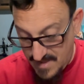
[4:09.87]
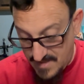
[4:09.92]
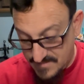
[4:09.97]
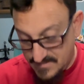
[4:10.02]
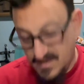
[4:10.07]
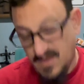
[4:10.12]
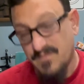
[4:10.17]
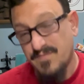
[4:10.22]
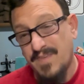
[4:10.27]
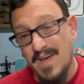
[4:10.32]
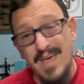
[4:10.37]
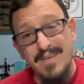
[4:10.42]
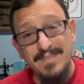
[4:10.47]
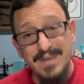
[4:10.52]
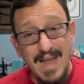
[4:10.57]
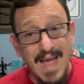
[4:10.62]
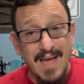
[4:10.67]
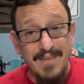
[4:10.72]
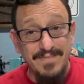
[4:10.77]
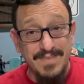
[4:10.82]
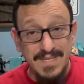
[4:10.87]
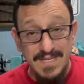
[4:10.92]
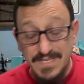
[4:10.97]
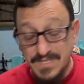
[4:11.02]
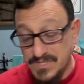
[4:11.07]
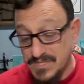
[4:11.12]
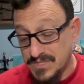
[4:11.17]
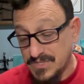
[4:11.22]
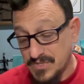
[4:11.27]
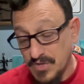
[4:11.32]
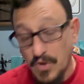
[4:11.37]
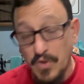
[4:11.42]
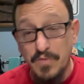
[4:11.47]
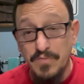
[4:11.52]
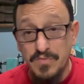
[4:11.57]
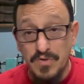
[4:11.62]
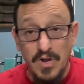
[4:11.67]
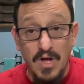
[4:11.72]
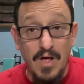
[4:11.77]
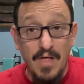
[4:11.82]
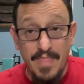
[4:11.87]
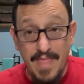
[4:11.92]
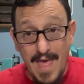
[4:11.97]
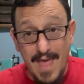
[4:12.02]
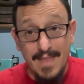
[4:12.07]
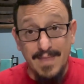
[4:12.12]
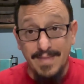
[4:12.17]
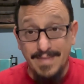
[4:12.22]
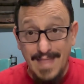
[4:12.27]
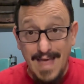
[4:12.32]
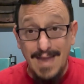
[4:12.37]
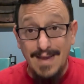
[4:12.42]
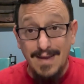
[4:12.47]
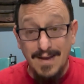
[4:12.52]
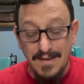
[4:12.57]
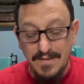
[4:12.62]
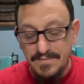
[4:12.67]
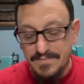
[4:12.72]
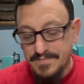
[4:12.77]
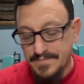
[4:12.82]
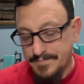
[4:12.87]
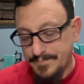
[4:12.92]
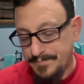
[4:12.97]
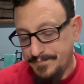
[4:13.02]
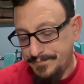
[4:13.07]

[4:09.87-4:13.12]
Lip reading: like 5.5 inches overall, that knife.